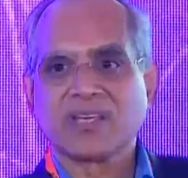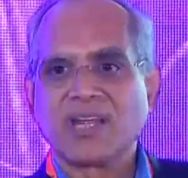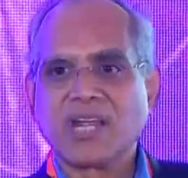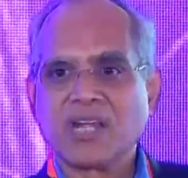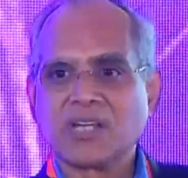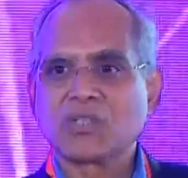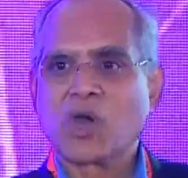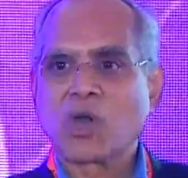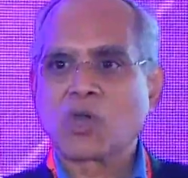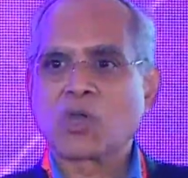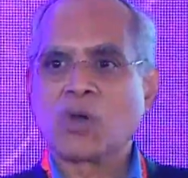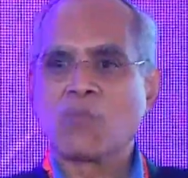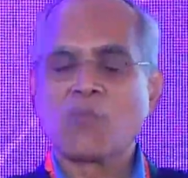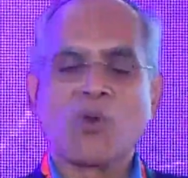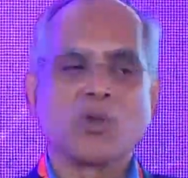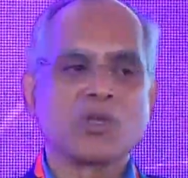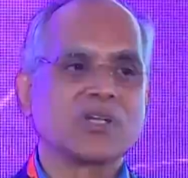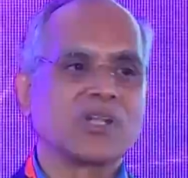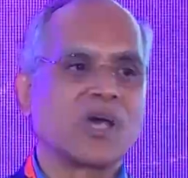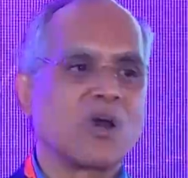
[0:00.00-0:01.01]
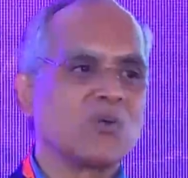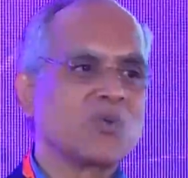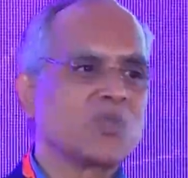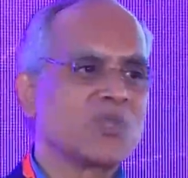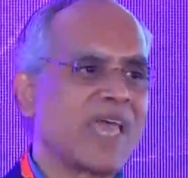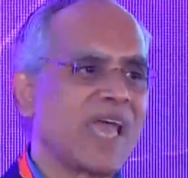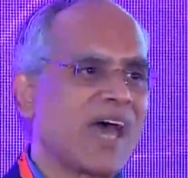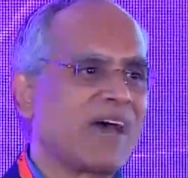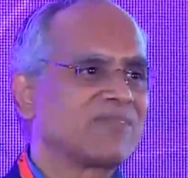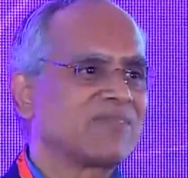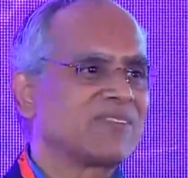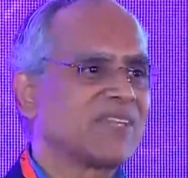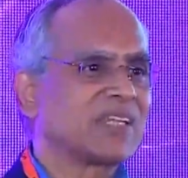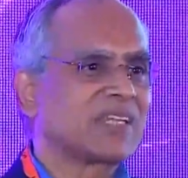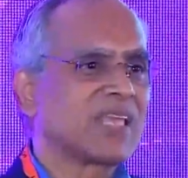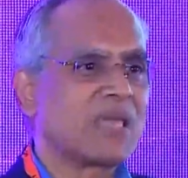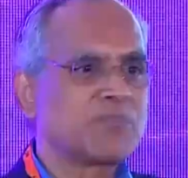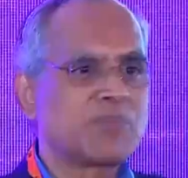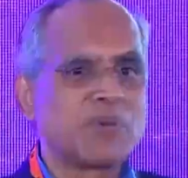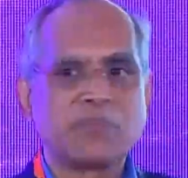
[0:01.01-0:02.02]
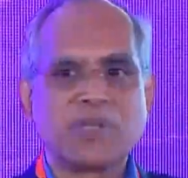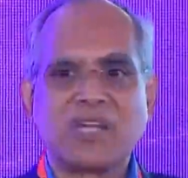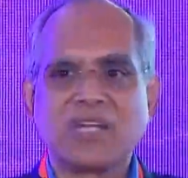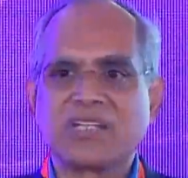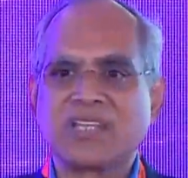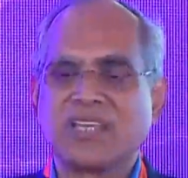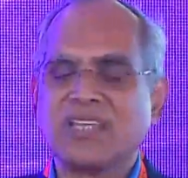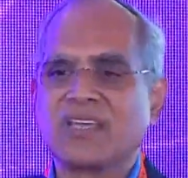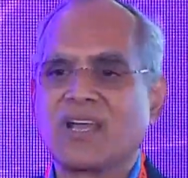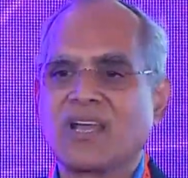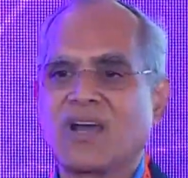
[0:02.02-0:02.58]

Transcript: and talk about it. How do they have that capability?